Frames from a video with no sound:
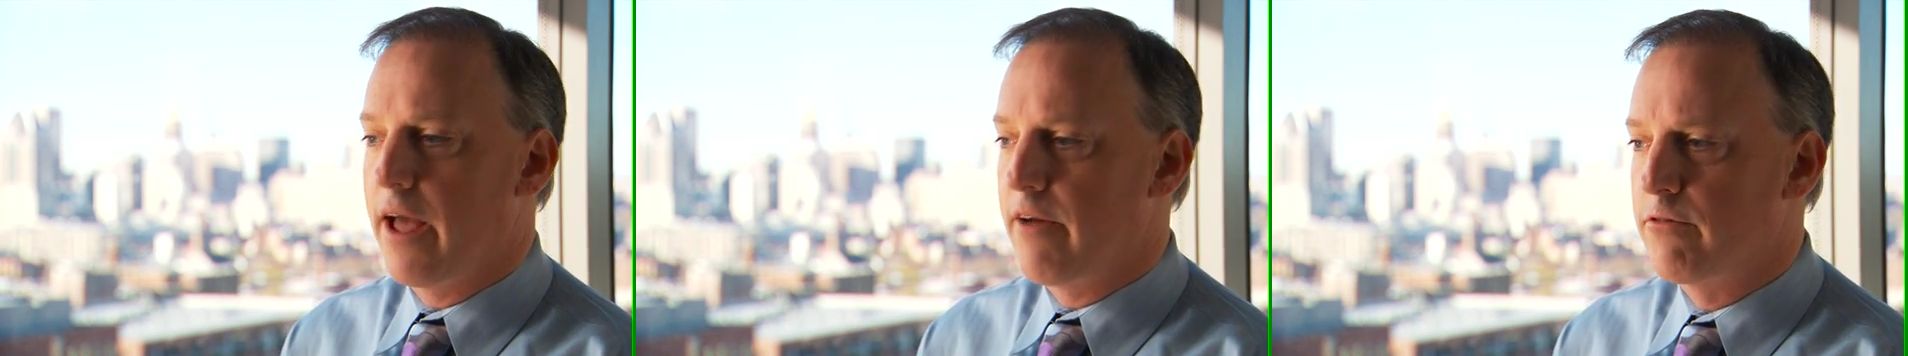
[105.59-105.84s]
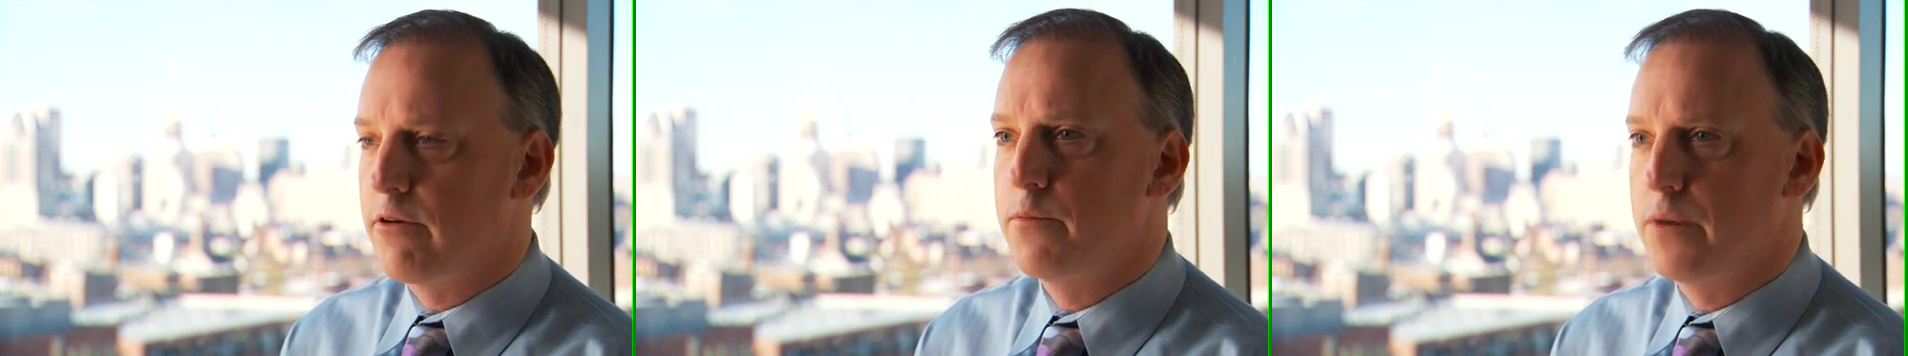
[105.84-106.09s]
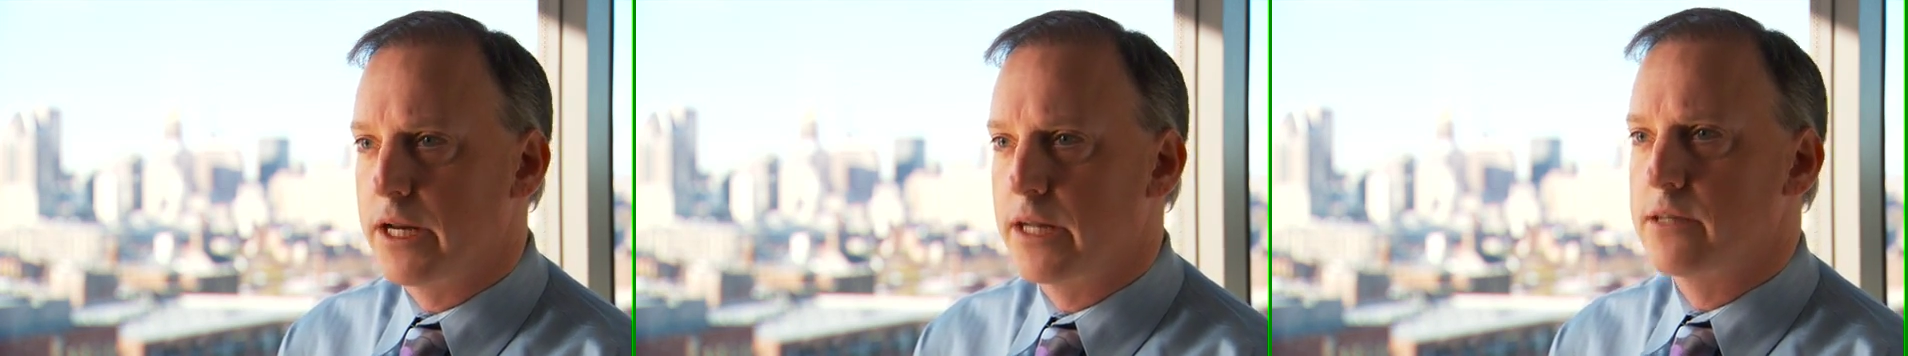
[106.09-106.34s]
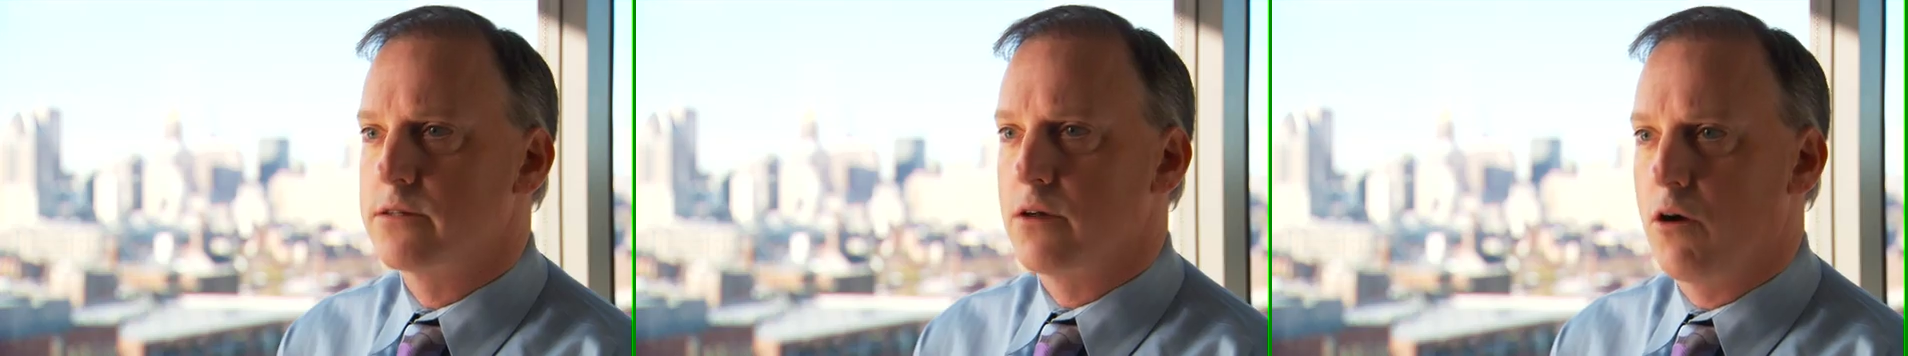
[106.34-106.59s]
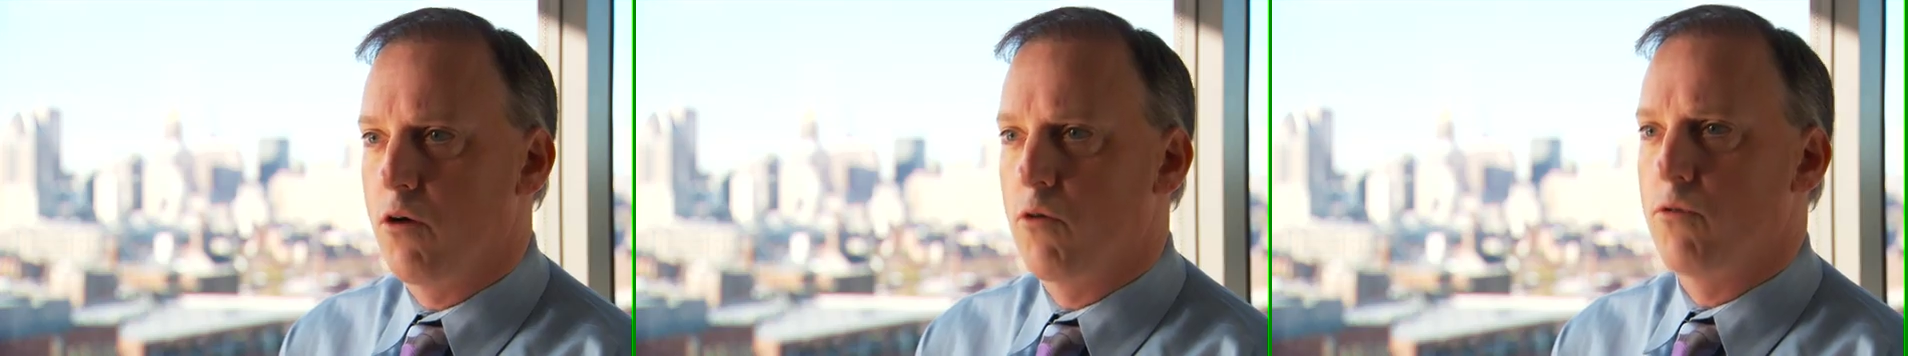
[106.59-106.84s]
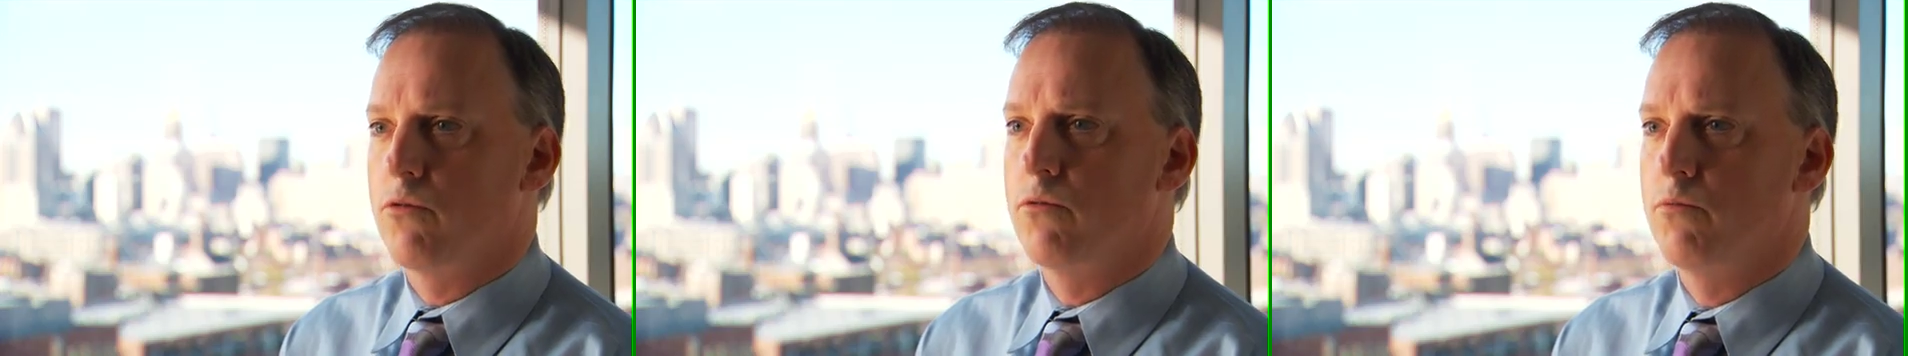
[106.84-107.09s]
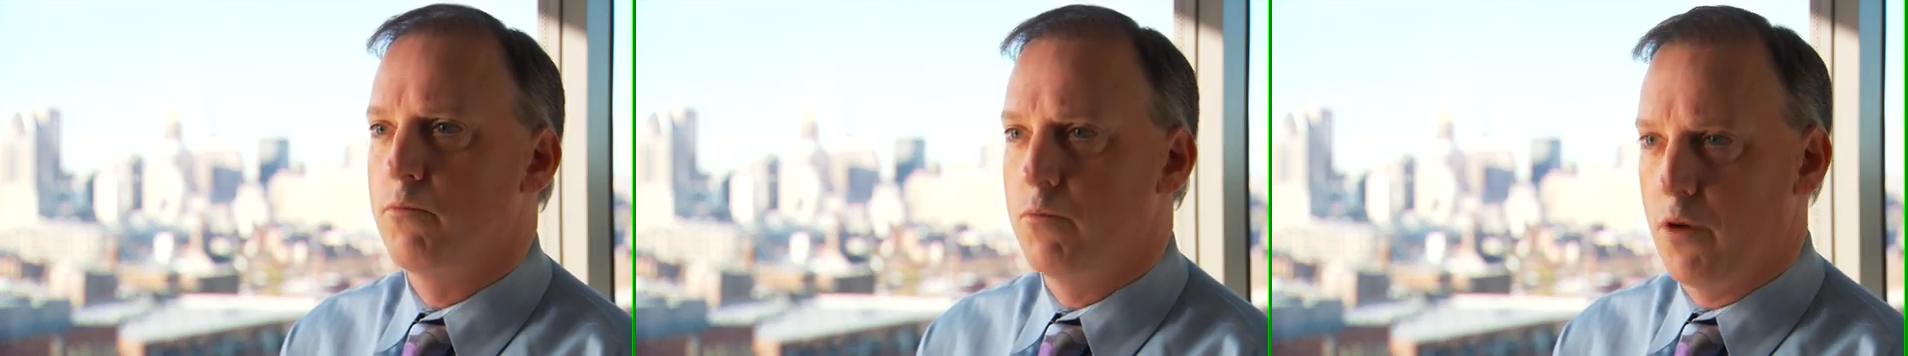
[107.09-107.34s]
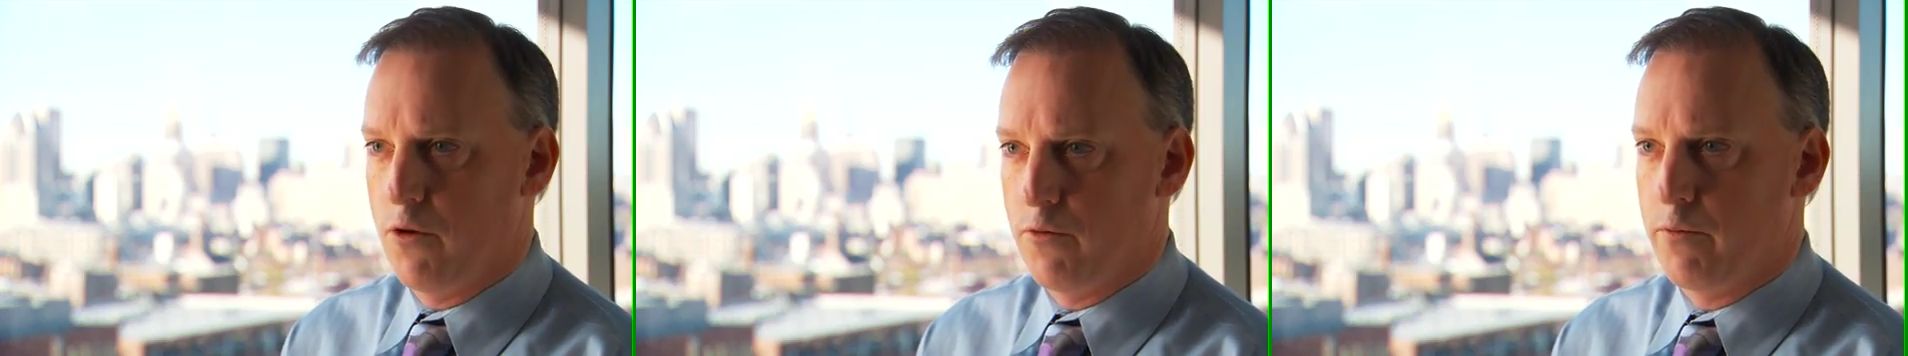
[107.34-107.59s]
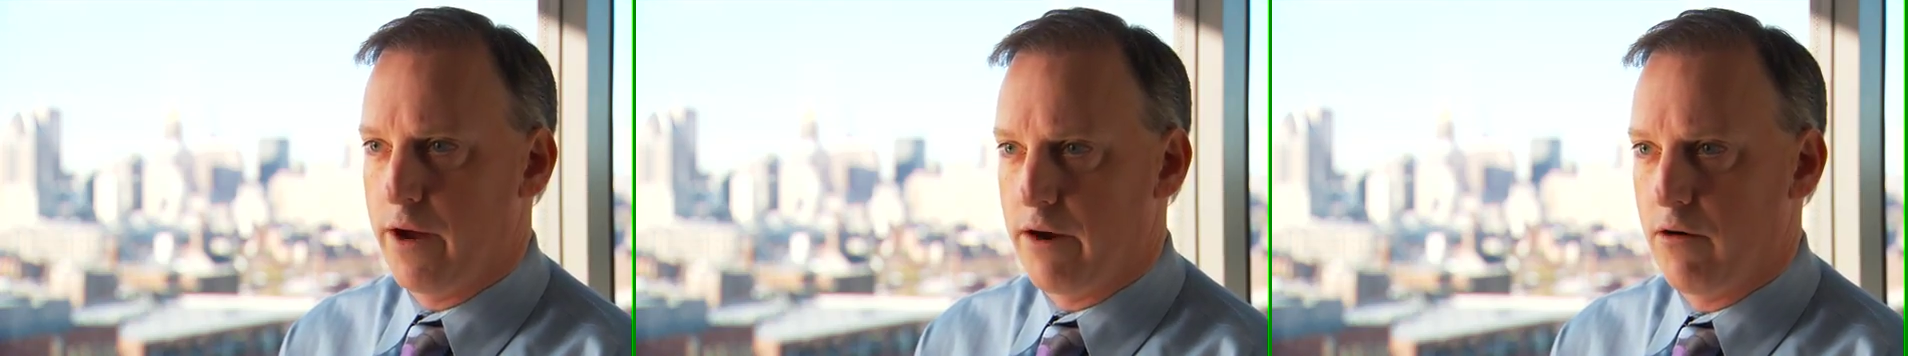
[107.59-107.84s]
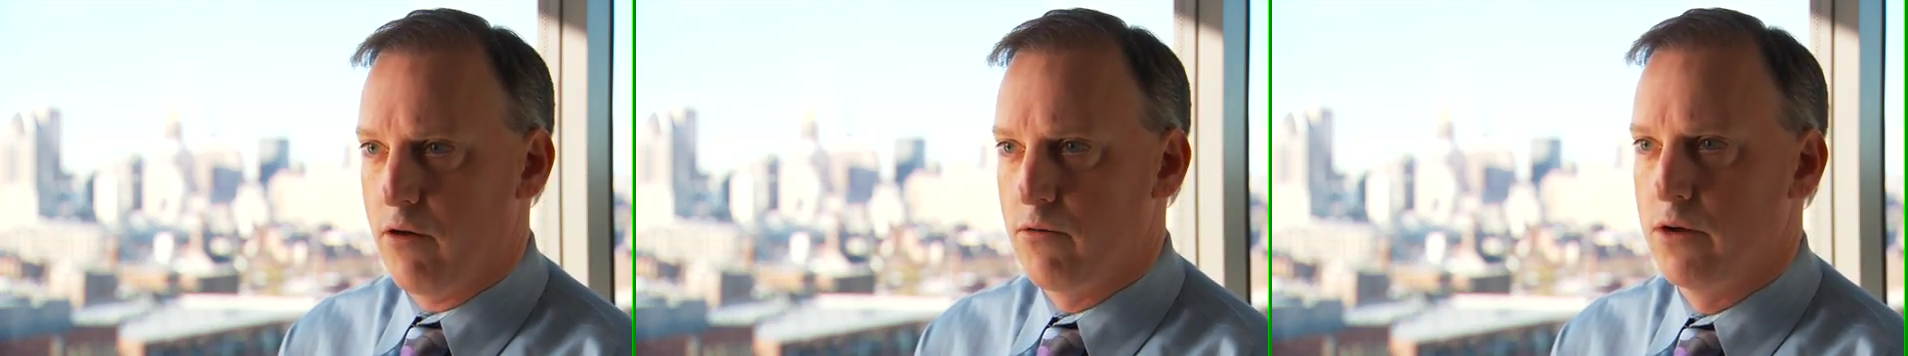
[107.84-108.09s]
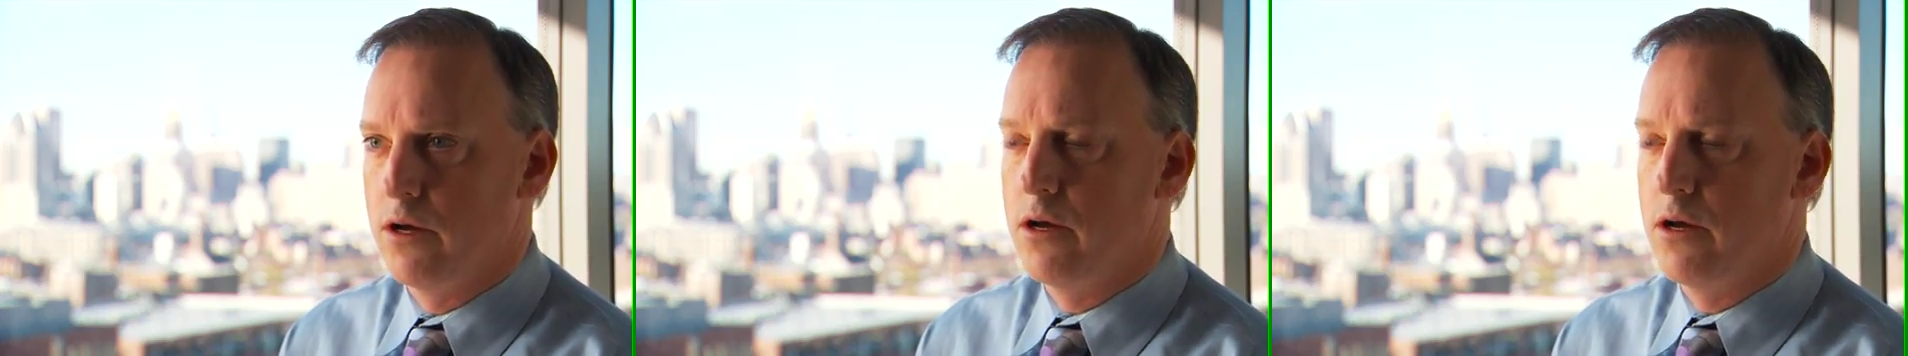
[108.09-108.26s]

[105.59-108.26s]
everybody's own bone marrow